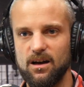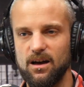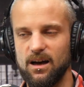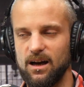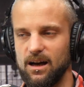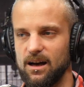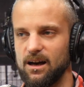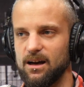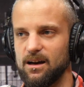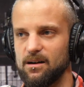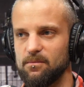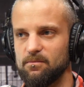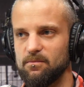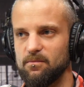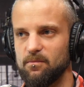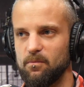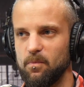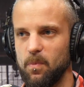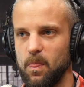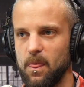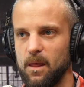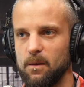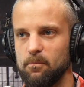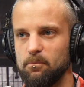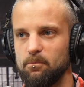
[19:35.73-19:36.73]

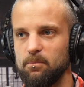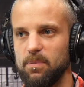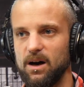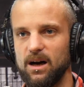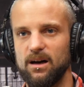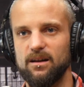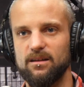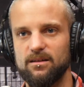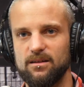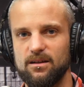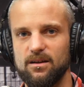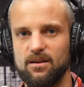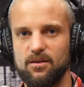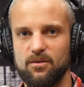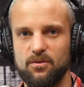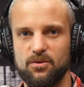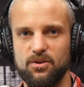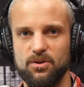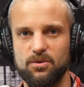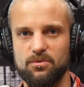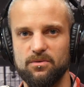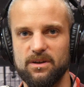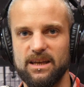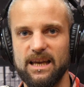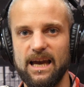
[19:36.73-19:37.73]
But
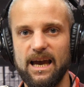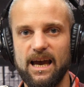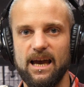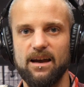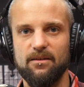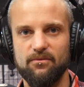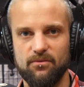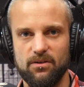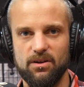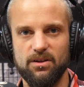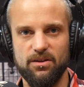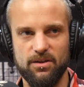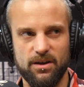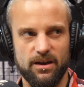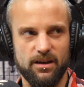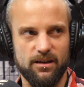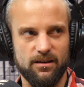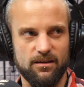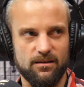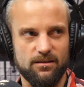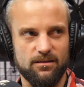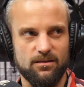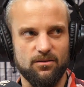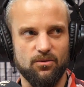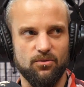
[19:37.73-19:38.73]
you get
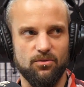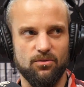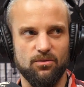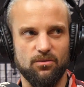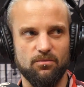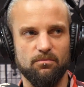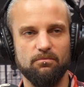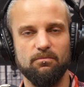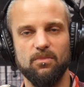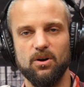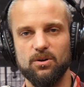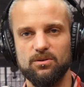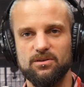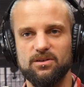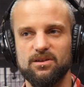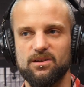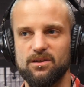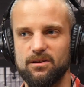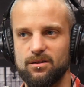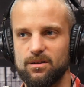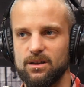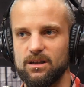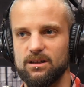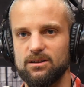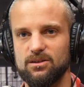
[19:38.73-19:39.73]
everything or most of the
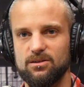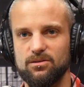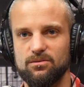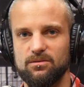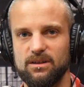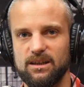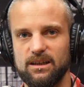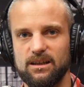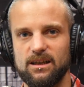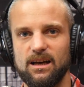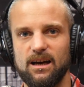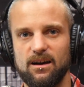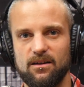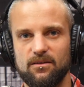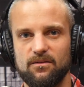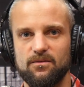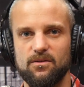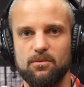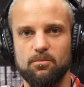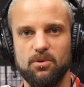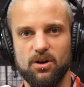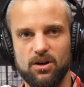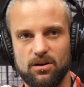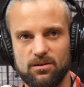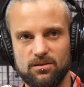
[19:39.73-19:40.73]
things you need out of the
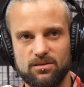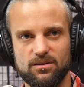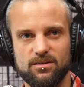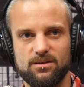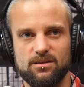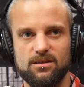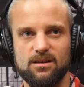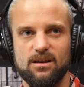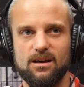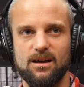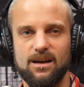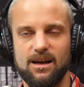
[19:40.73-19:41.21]
box.